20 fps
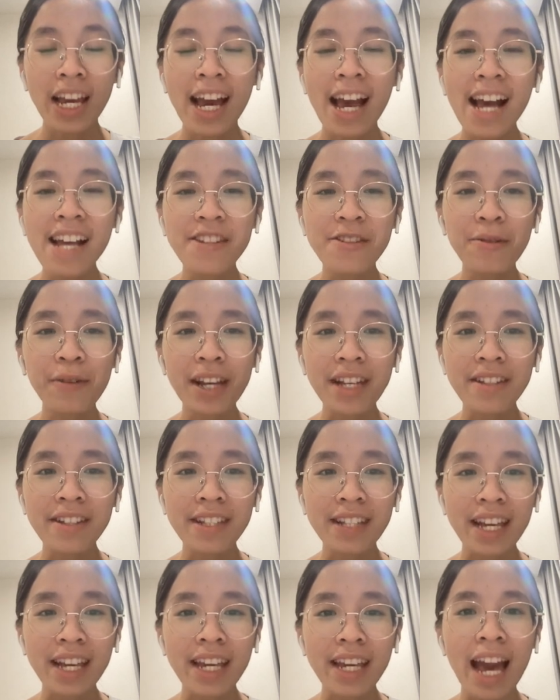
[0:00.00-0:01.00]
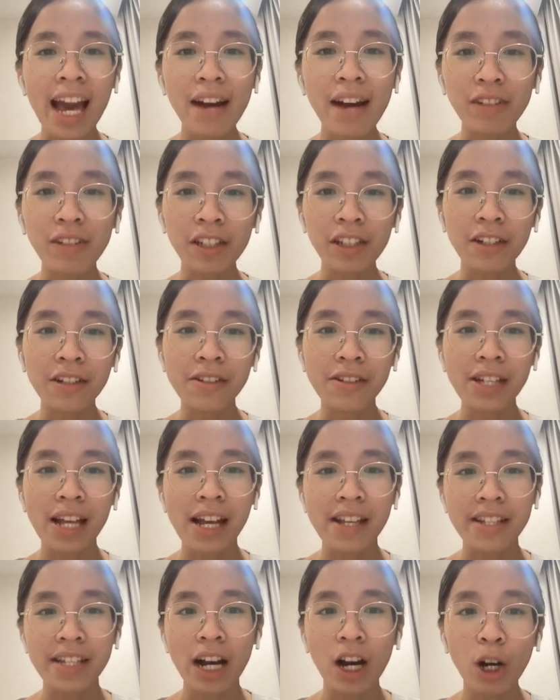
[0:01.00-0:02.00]
As you can see, EverLearns
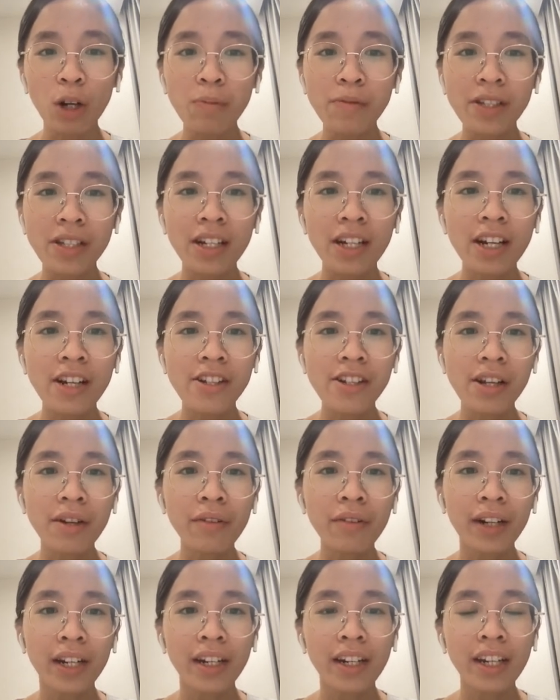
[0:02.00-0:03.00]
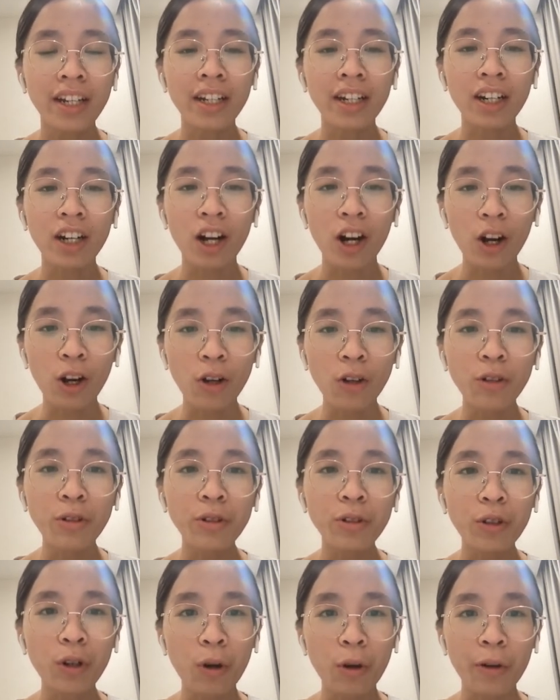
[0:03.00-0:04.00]
has helped generating a whole
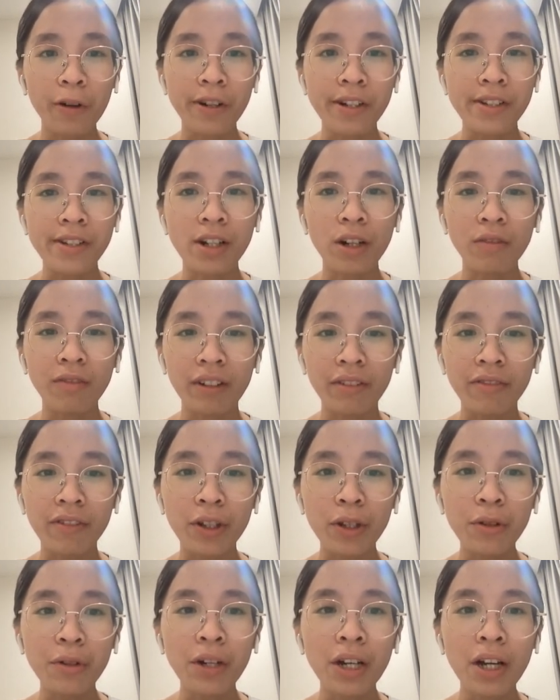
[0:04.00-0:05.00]
course overview